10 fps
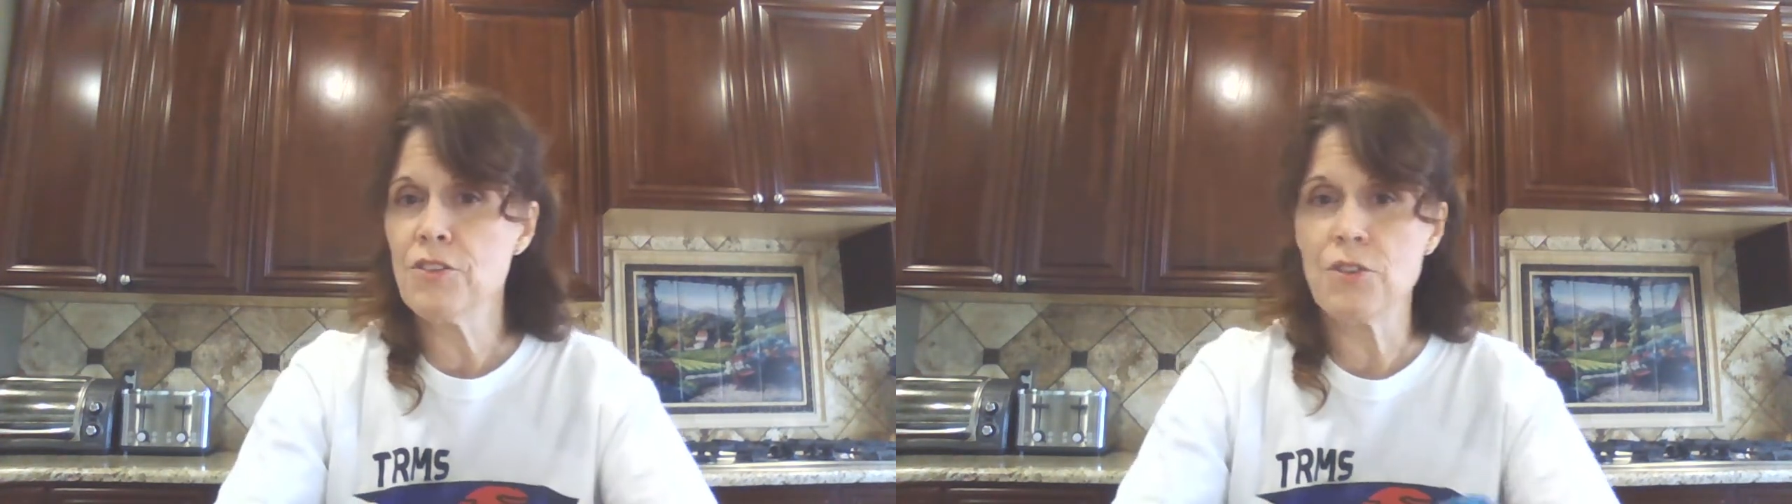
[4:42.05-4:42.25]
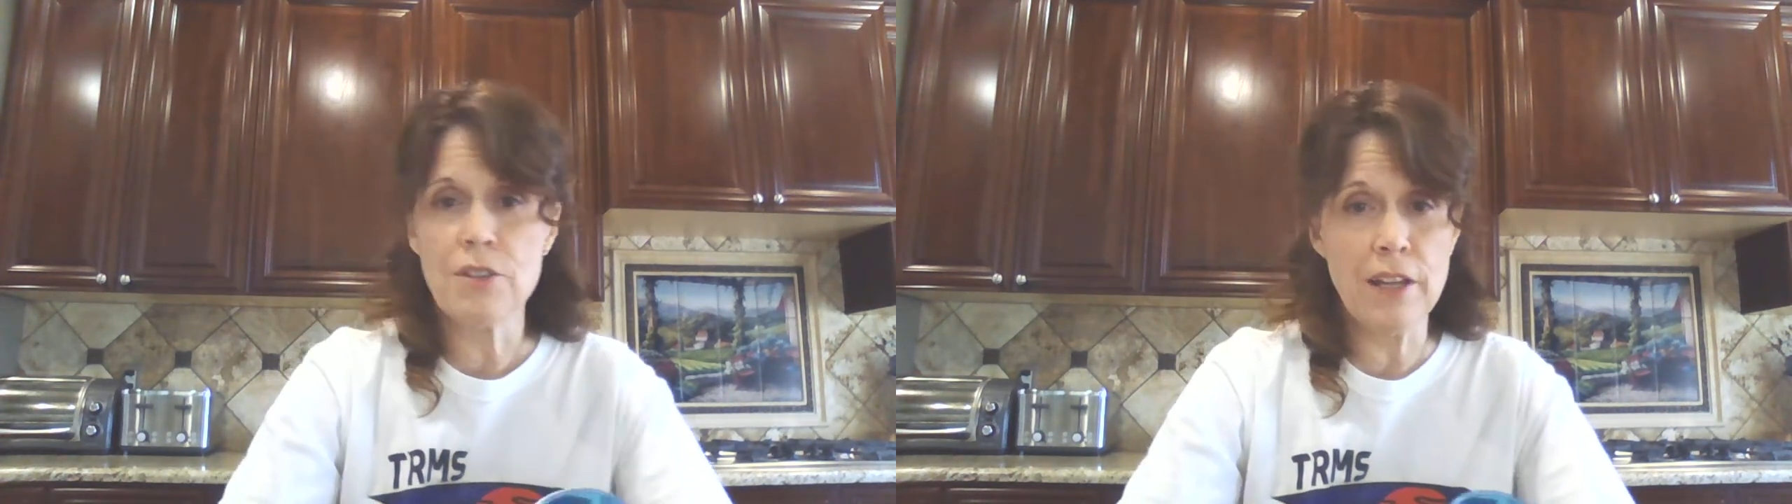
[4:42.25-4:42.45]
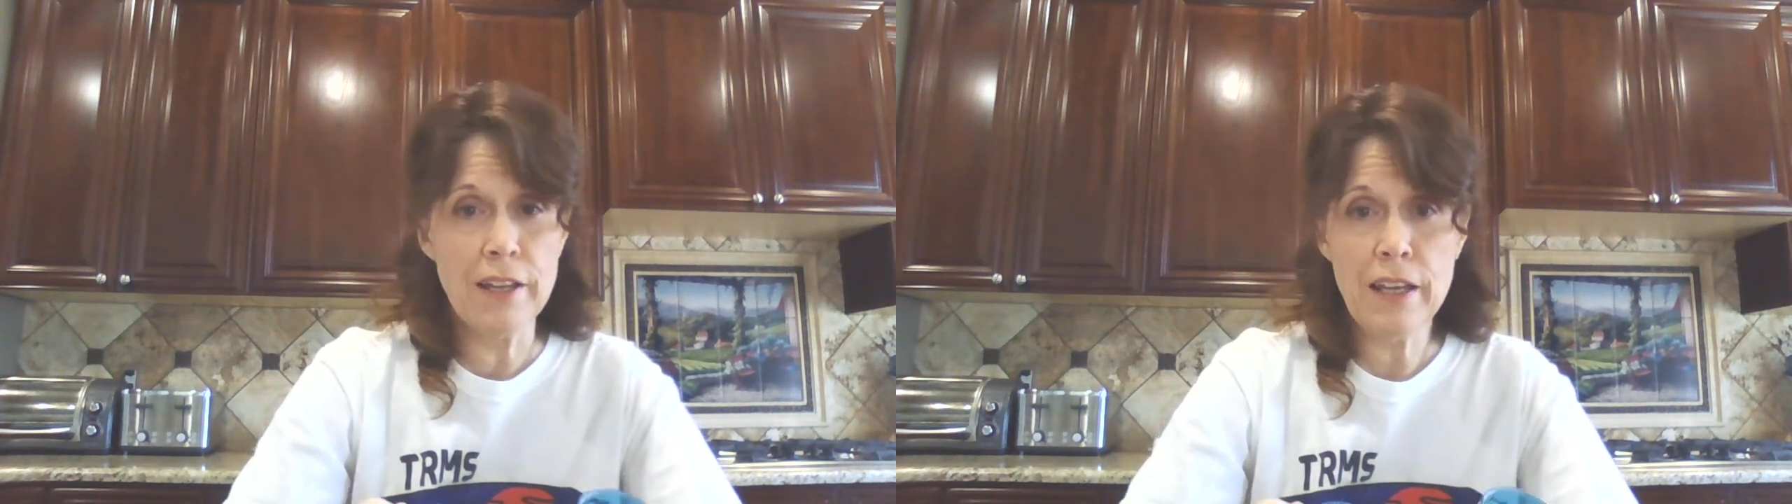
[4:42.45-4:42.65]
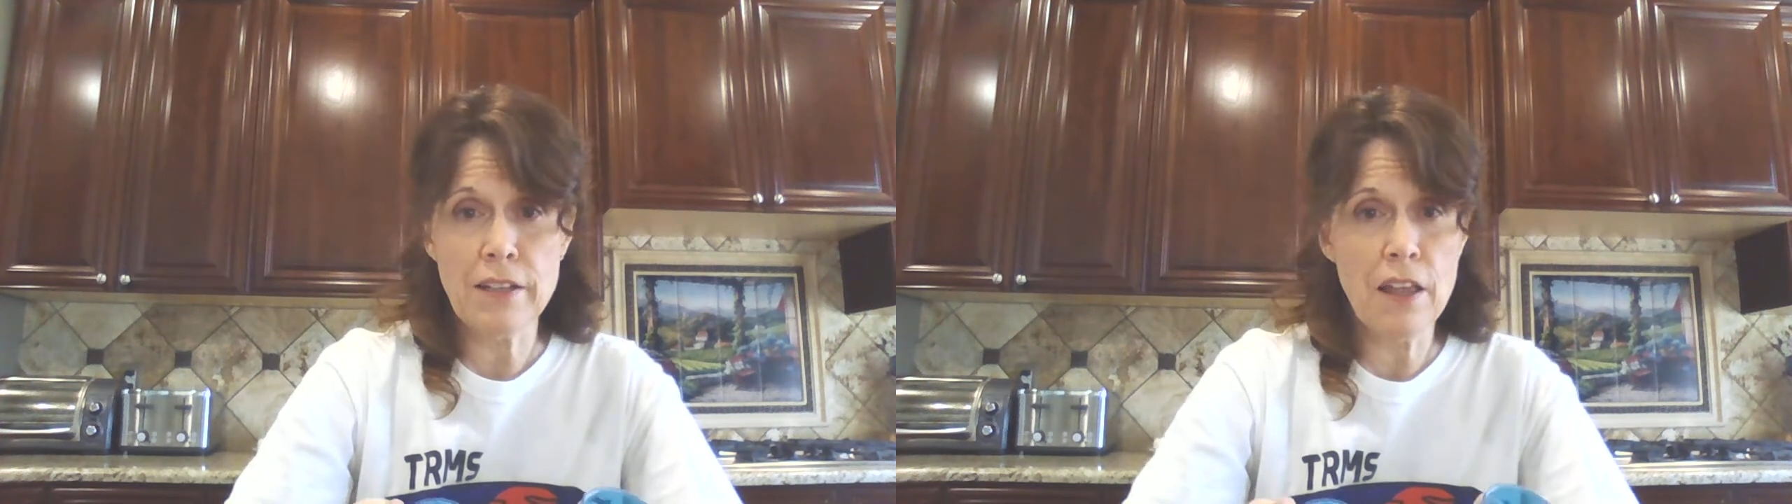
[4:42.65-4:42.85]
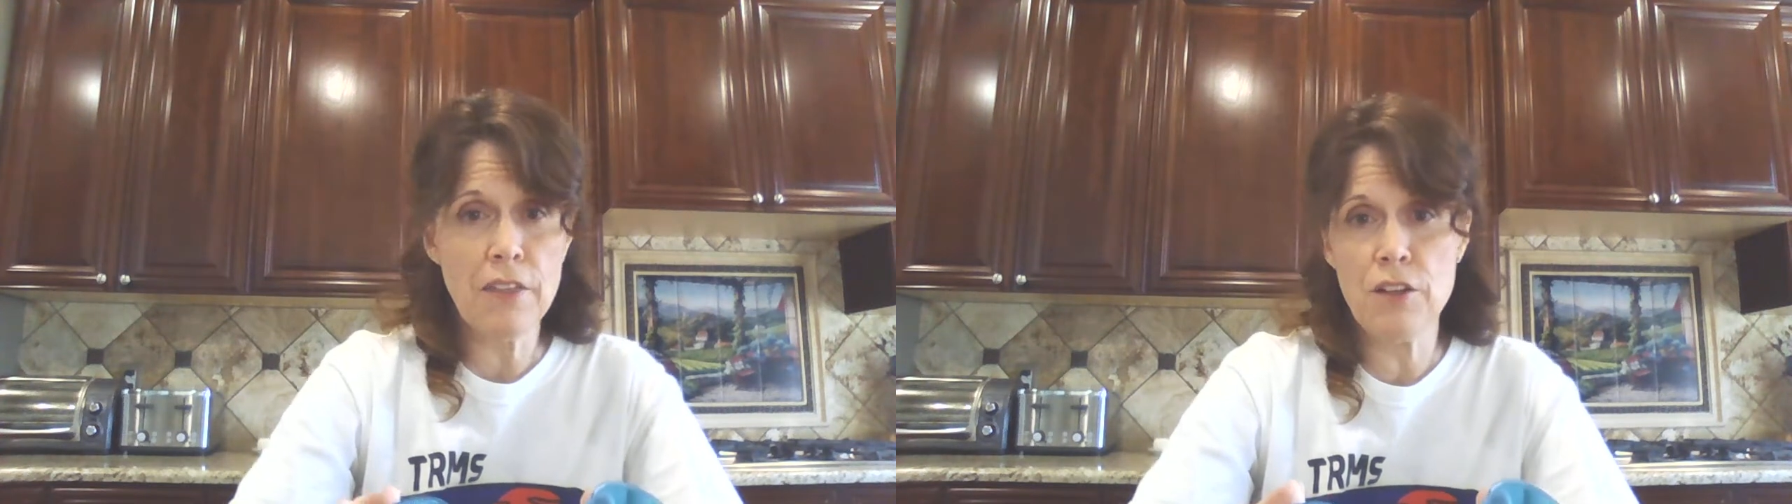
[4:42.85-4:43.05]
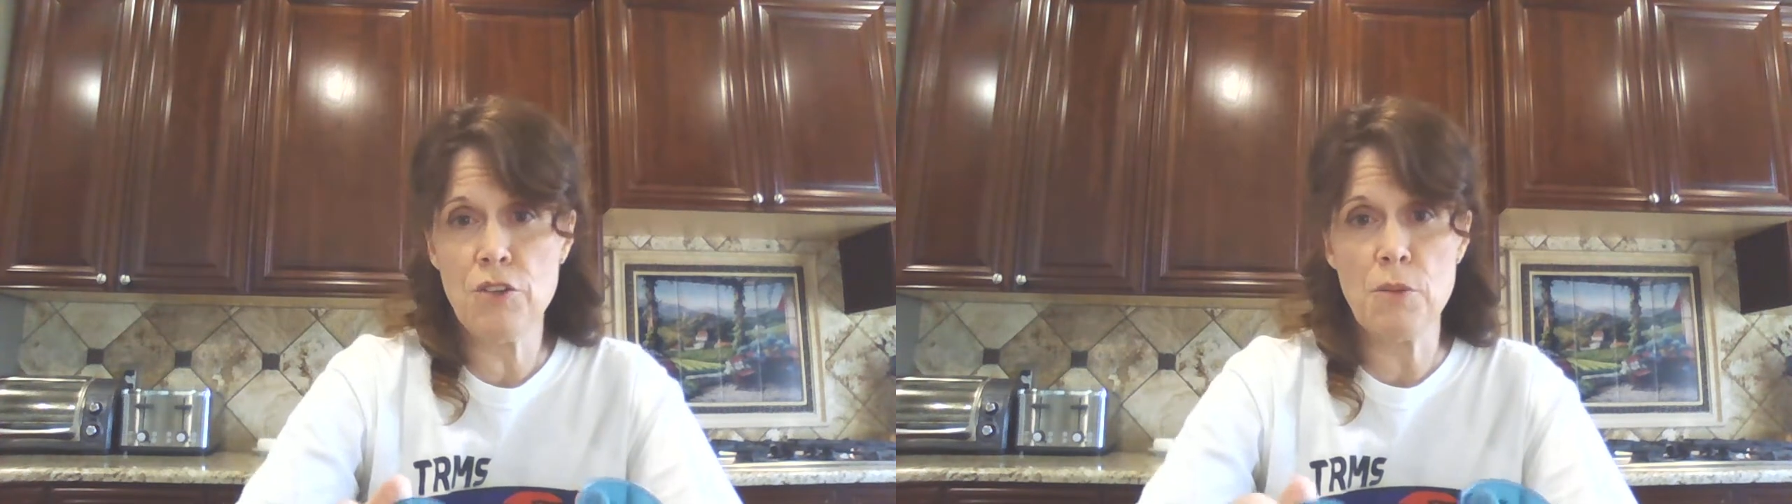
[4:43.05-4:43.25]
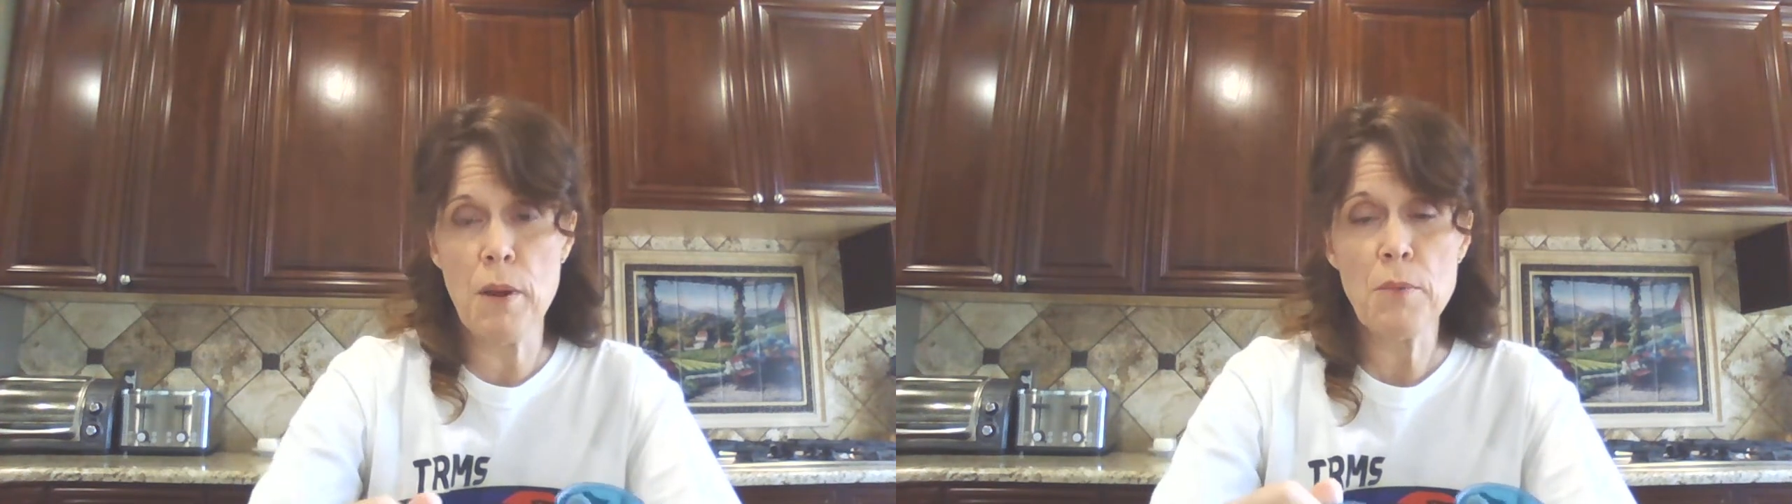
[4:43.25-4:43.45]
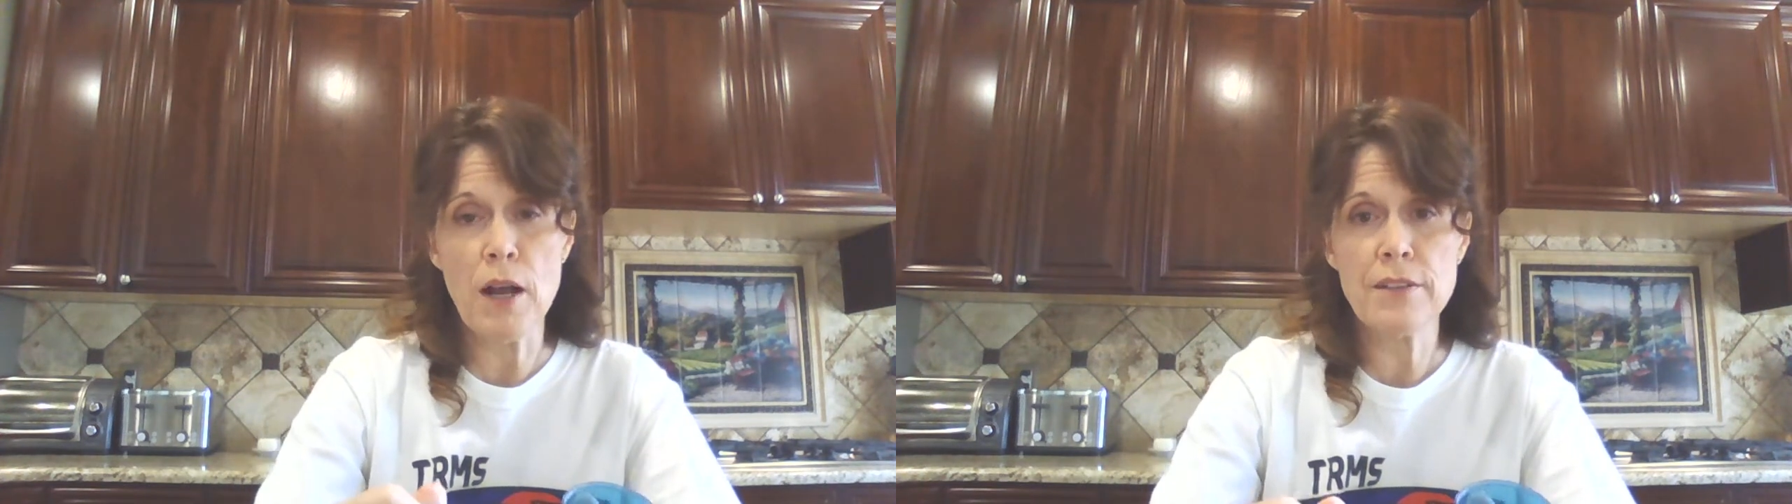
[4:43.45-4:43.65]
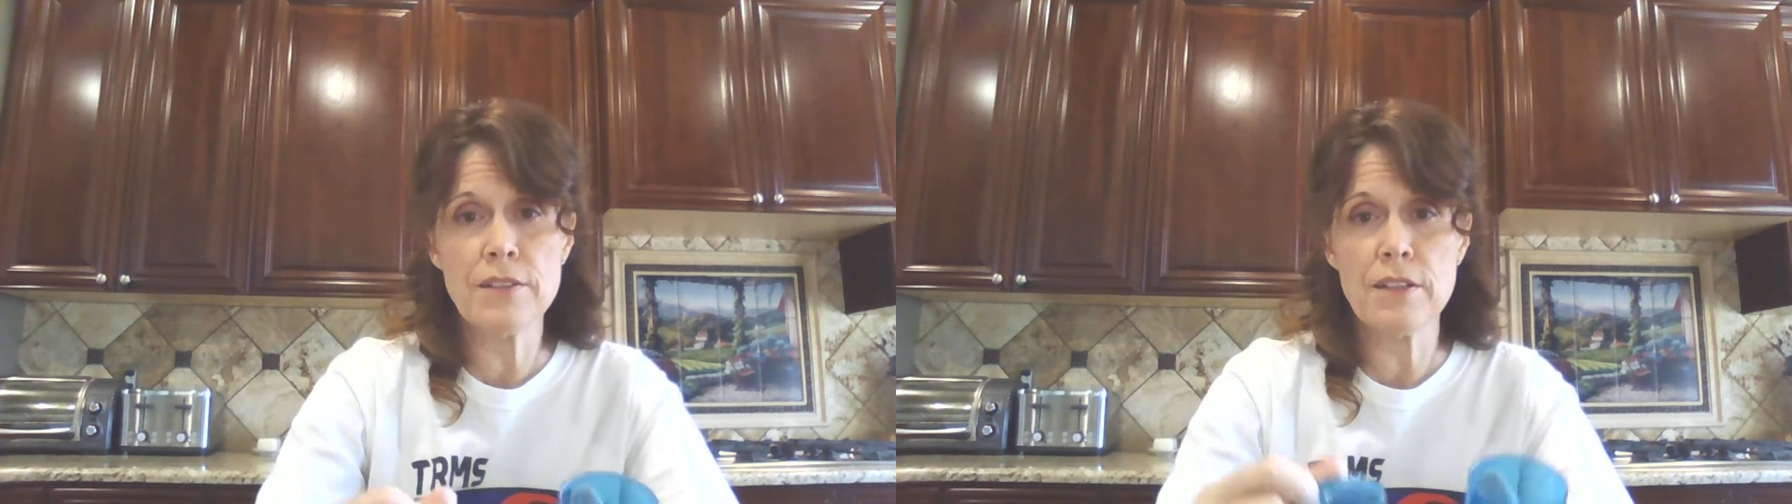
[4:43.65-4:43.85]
So again, nothing new to memorize.